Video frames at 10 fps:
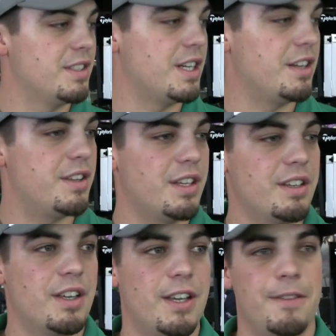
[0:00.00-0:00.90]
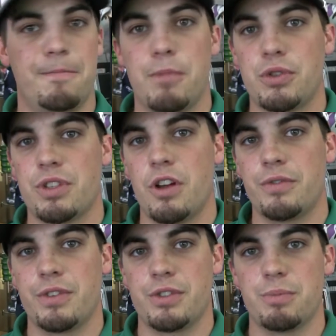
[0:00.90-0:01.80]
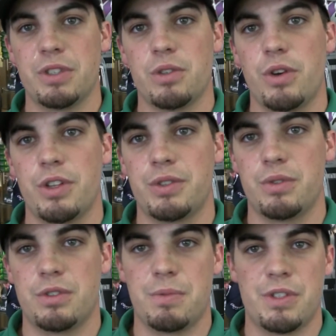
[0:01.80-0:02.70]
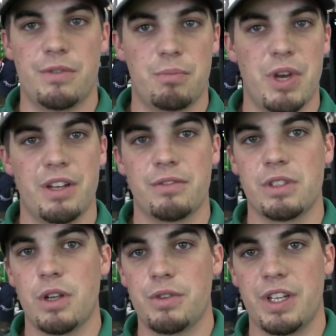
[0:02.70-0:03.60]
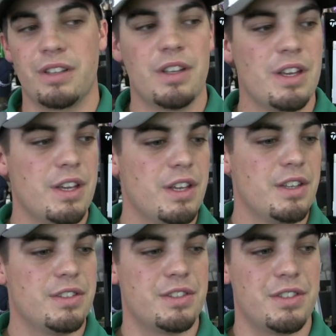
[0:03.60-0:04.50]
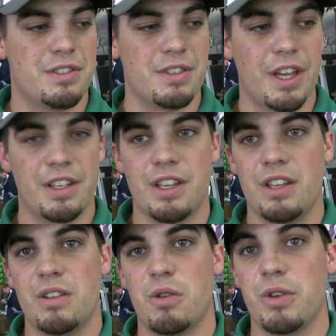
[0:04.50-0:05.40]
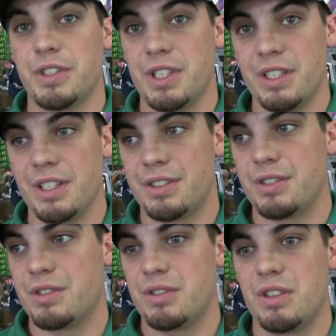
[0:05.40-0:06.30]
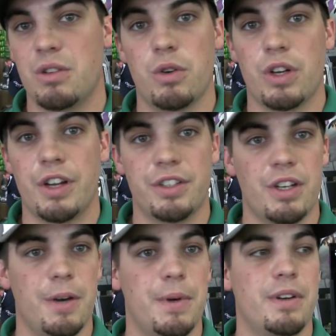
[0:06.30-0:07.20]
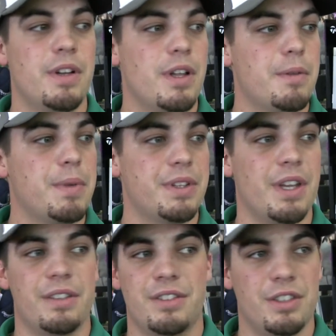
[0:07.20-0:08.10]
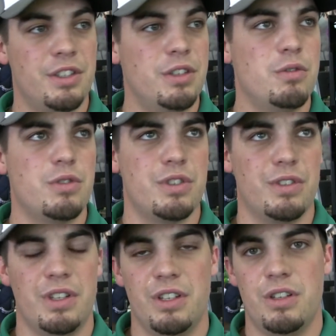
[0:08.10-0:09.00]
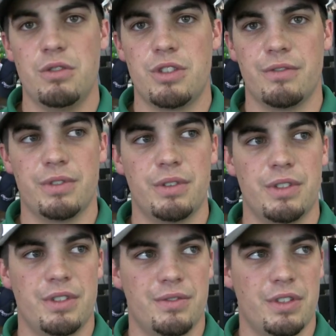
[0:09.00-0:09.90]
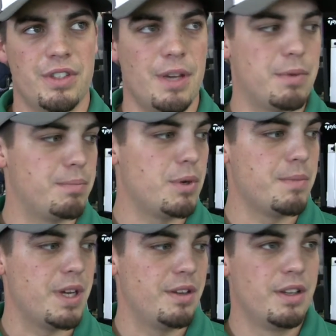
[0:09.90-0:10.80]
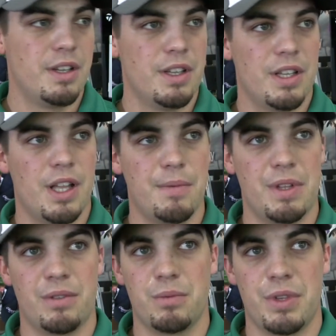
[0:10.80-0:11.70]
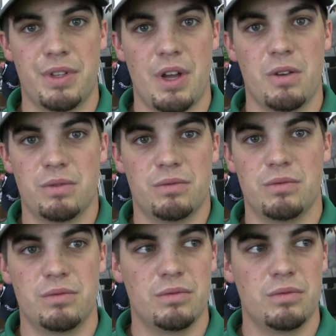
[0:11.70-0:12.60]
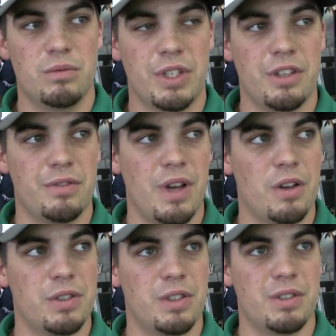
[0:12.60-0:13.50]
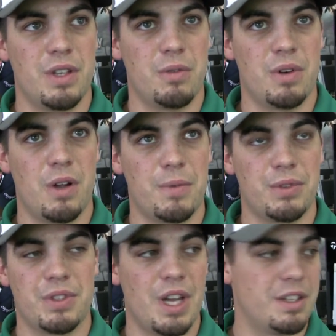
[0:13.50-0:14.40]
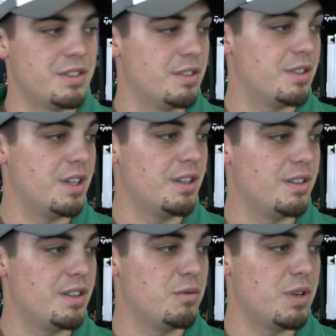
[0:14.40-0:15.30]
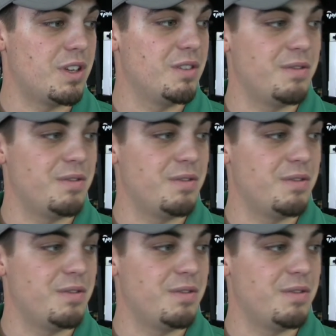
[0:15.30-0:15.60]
than anything. Uh, most golfers will be loyal to a specific brand of clothing, such as Nike or Adidas, you know, or Under Armour. But that's a huge, huge influence. For example, Puma. I mean, without Rickie Fowler, they were almost non-existent, and then Rickie